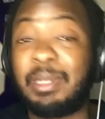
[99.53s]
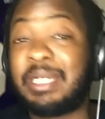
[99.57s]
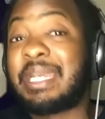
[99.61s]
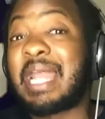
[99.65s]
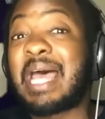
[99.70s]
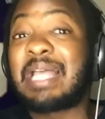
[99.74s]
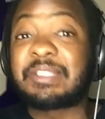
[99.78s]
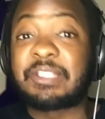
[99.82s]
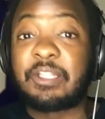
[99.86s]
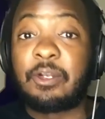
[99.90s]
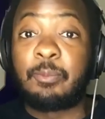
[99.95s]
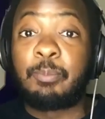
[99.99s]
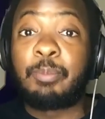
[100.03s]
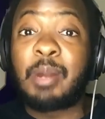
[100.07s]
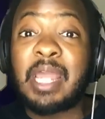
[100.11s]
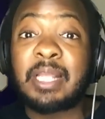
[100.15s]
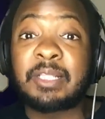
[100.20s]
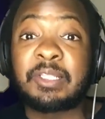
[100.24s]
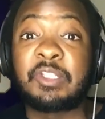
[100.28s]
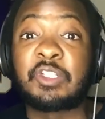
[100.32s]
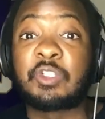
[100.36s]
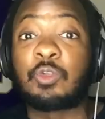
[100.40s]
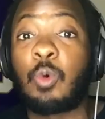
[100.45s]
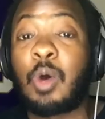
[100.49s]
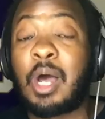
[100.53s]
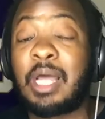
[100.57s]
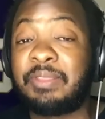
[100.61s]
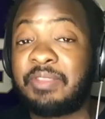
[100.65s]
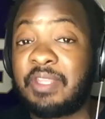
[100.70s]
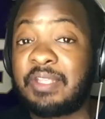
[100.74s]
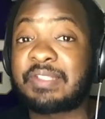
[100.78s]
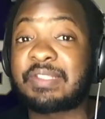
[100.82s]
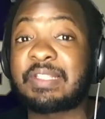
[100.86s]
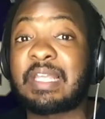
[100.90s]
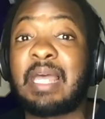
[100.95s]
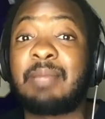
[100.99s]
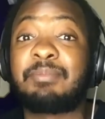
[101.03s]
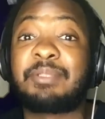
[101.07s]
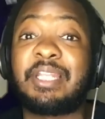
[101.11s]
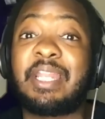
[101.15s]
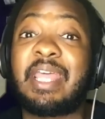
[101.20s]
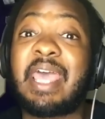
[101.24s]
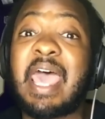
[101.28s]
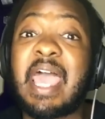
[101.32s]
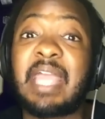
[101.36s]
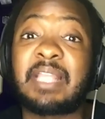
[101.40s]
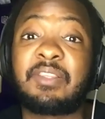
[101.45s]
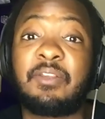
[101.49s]
but not to the practice squad, this time to
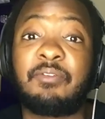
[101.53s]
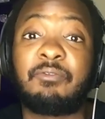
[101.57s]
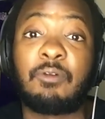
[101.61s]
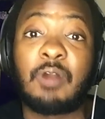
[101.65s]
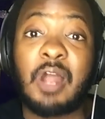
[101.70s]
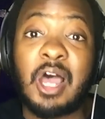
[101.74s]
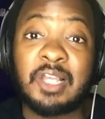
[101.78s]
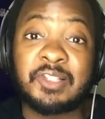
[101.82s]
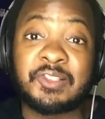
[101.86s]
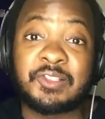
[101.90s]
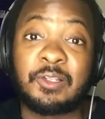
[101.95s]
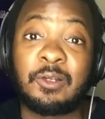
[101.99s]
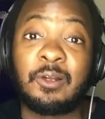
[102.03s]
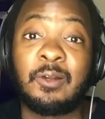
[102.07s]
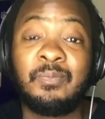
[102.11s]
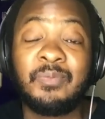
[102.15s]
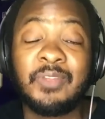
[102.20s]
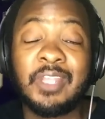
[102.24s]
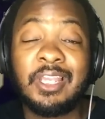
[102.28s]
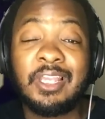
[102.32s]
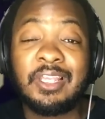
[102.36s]
the active roster,